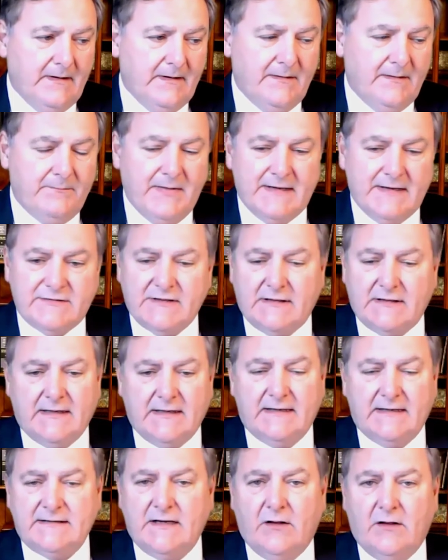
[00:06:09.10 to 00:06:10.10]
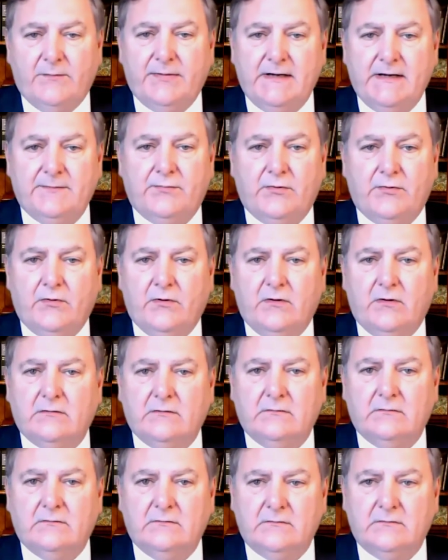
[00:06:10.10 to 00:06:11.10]
Basically, I tell
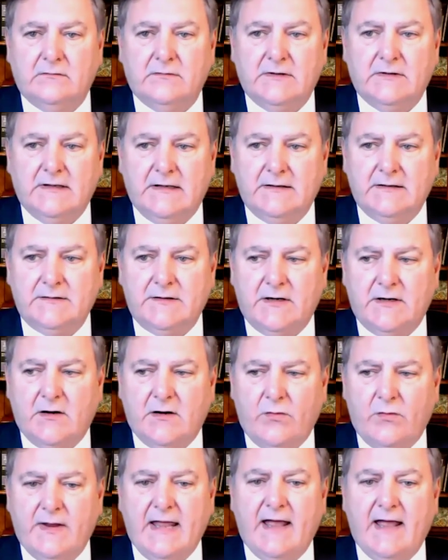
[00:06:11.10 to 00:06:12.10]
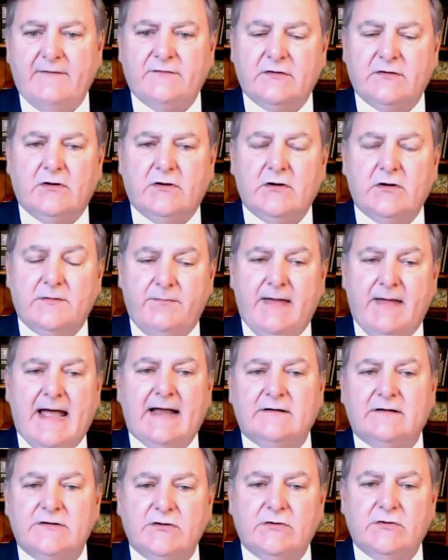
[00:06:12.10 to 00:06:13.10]
people, we have to look
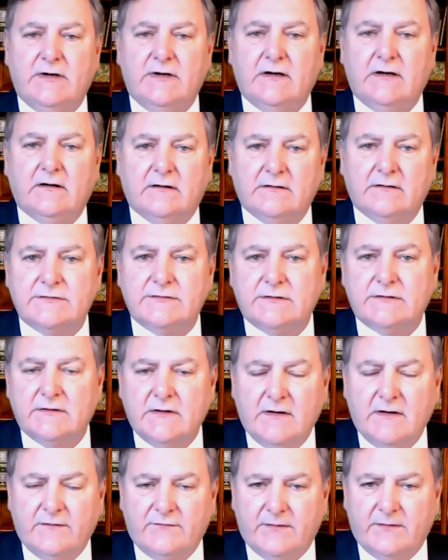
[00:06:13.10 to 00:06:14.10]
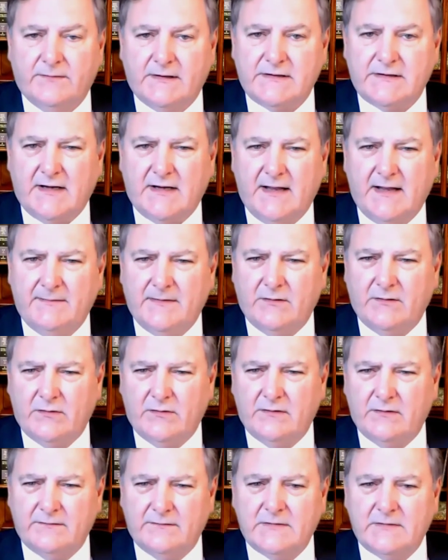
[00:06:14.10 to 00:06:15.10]
back 2 years from the time that
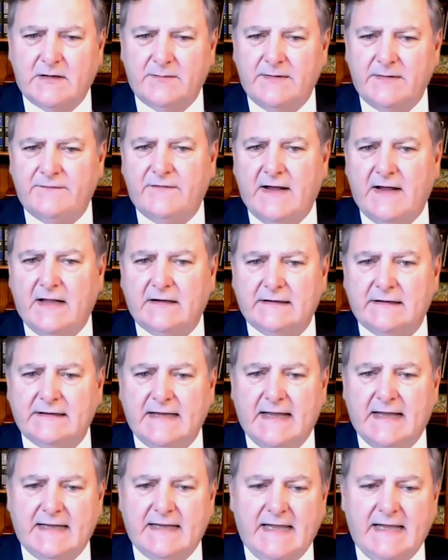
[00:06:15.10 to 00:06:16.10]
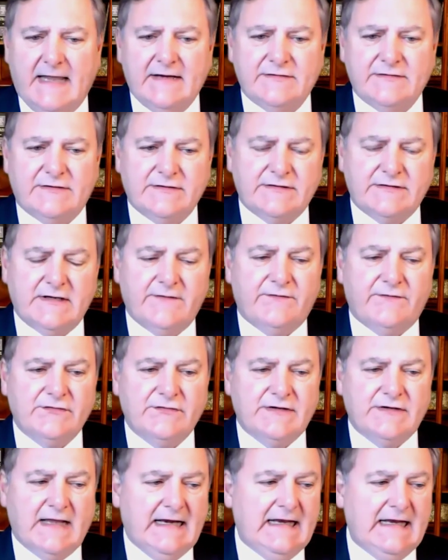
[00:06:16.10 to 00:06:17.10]
we're going to be filing that case to see if
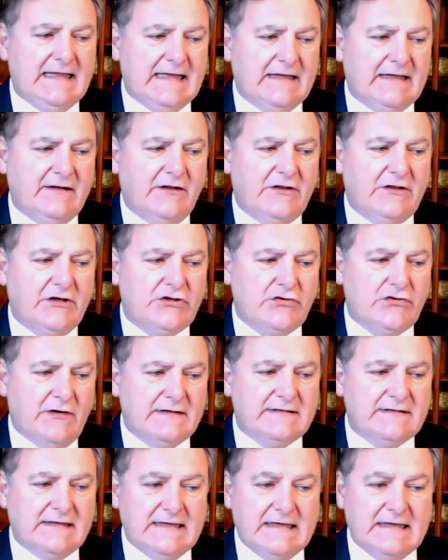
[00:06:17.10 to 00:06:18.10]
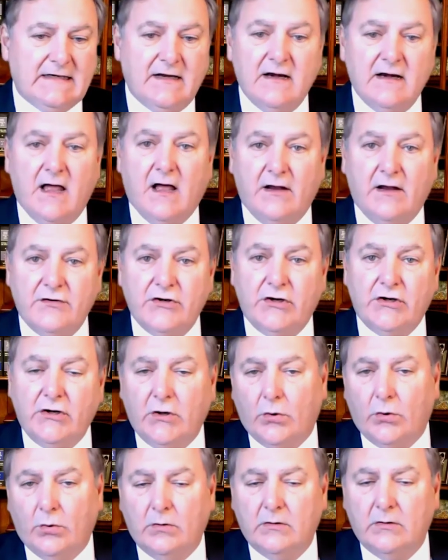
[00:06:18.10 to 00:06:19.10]
there's anything that the trustee can
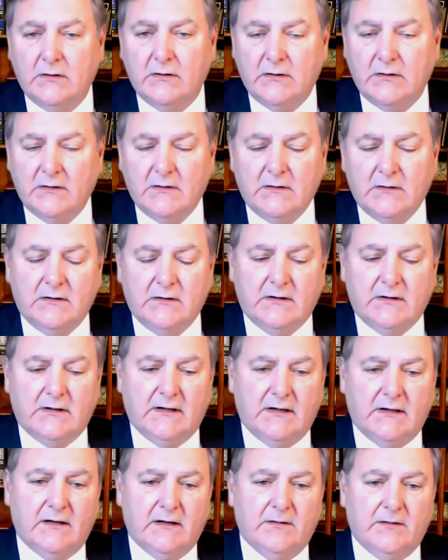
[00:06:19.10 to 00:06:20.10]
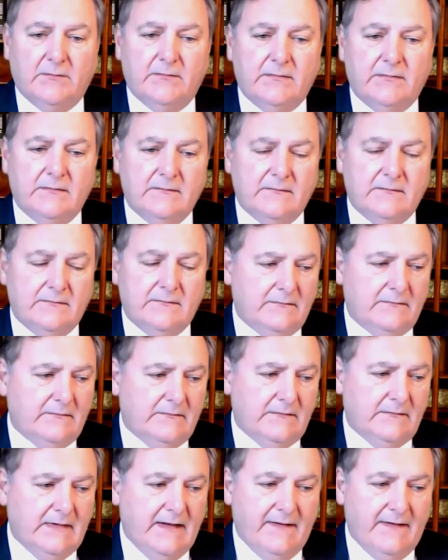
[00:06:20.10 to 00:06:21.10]
undo. And
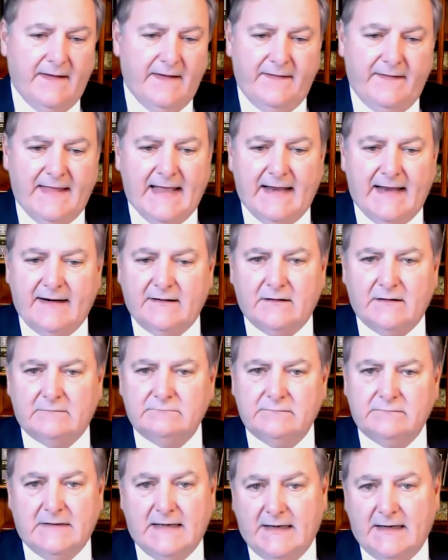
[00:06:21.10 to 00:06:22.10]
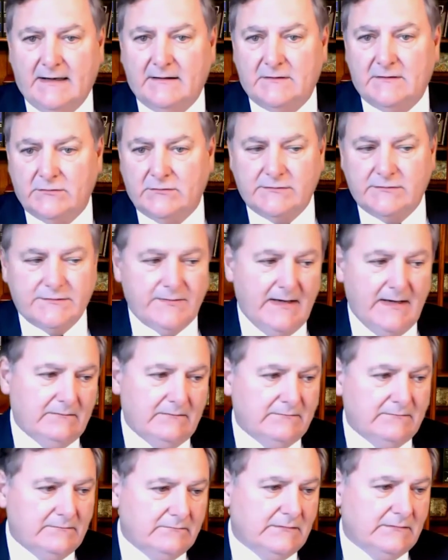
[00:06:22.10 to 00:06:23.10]
that includes,
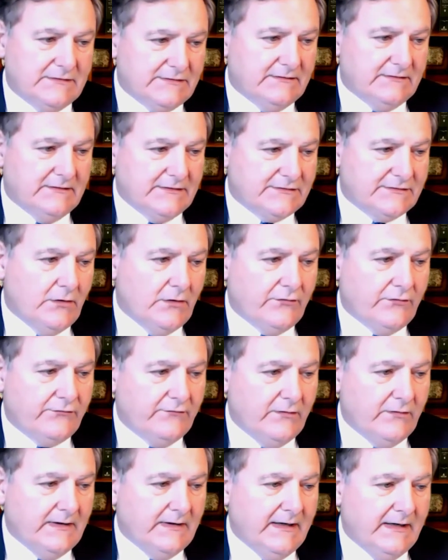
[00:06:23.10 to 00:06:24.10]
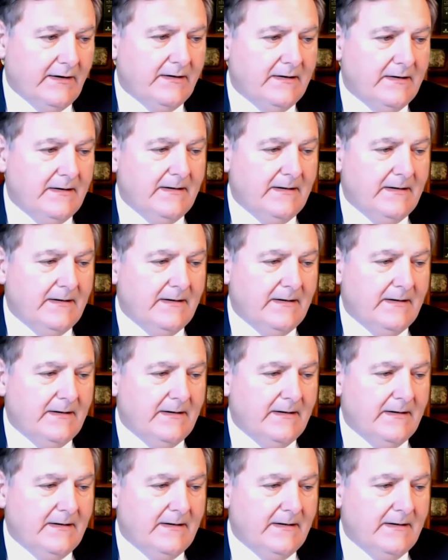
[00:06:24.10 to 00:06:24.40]
well, let's go through it here.